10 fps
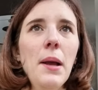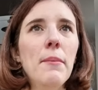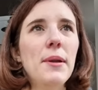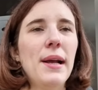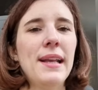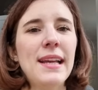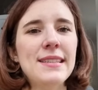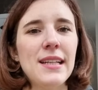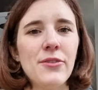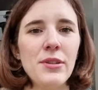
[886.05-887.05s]
But I guess
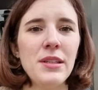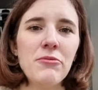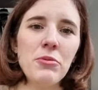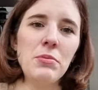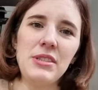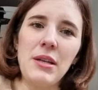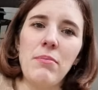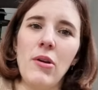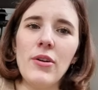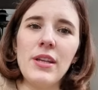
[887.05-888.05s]
actually it would stay
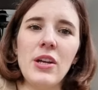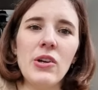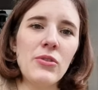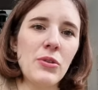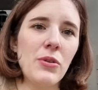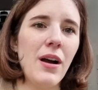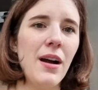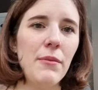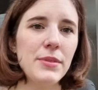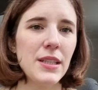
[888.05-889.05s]
blocked here under your
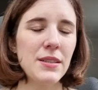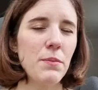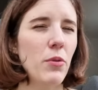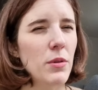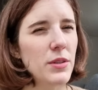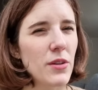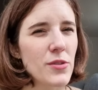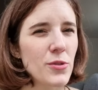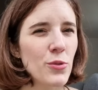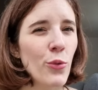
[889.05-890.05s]
arms. It's probably not
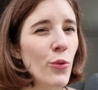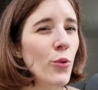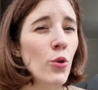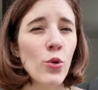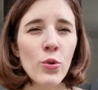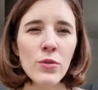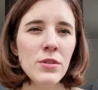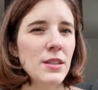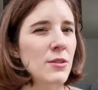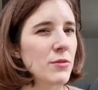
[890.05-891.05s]

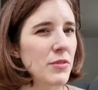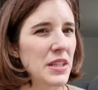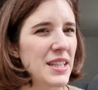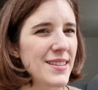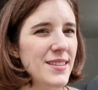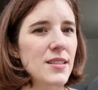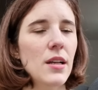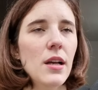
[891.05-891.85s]
so convenient.